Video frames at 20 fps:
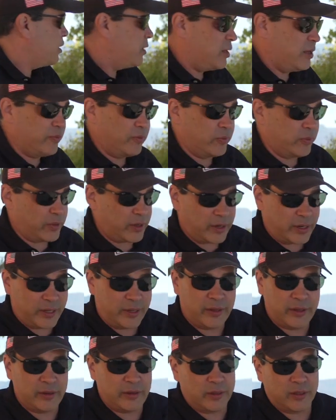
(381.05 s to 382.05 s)
even with our
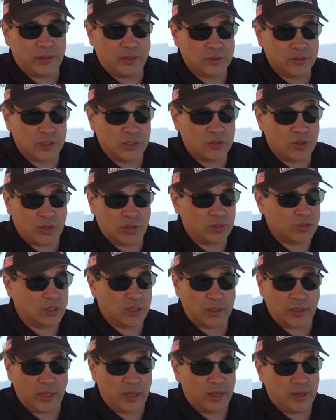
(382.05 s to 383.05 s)
handhelds and things
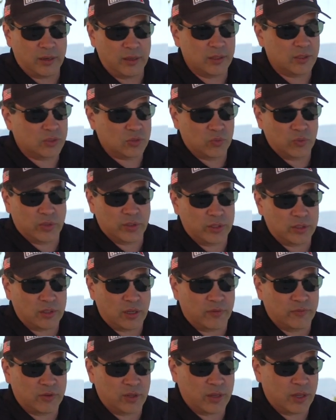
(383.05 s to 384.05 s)
like that, it's really
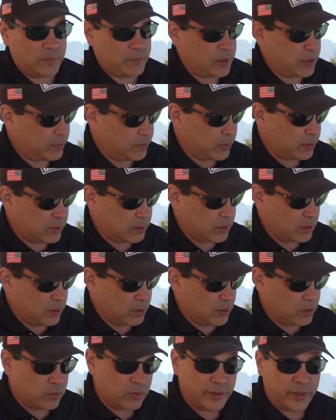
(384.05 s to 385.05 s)
tough to get people
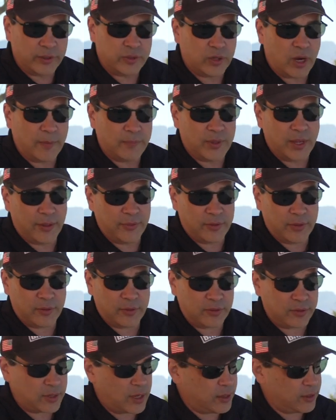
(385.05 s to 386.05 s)
when they drop down the
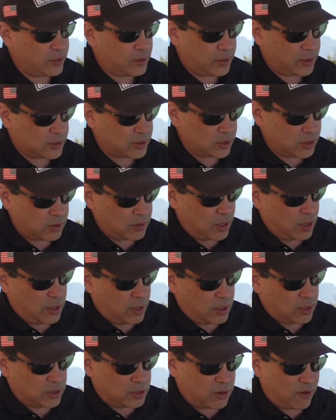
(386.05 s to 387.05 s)
other side there. So
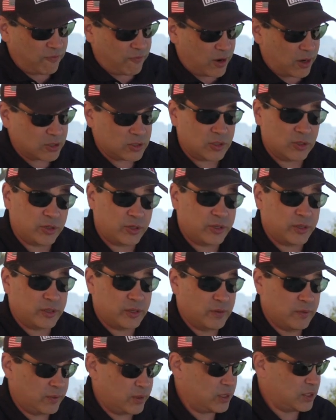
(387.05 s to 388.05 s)
far so good.
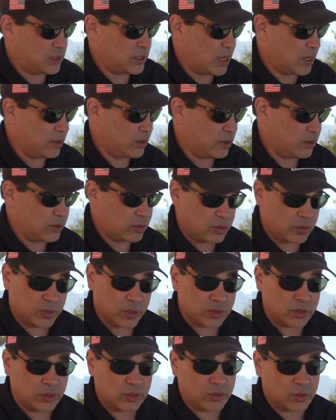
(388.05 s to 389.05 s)
He's sounding
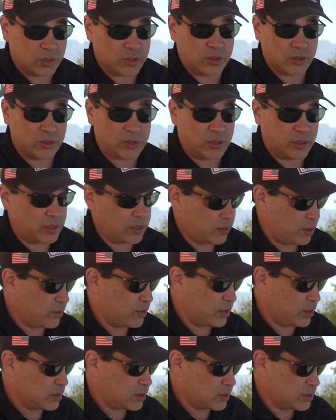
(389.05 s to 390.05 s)
crystal clear on
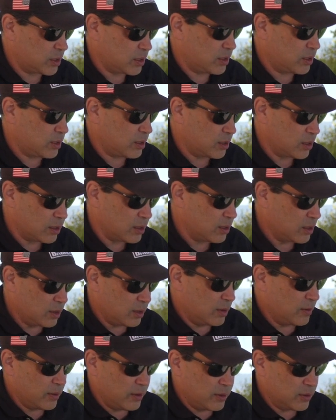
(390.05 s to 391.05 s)
this, and
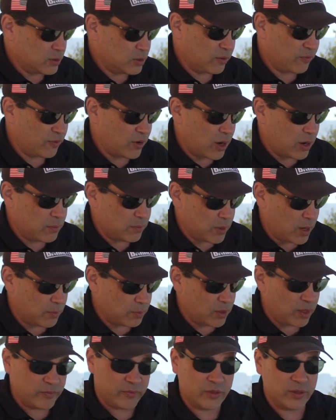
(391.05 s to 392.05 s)
so far
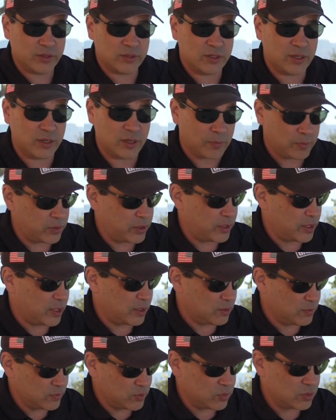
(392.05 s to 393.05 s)
I'm loving this setup right
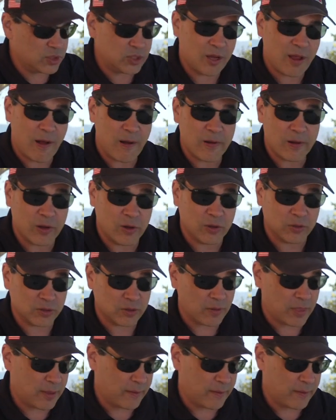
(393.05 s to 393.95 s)
now. We'll see how it goes.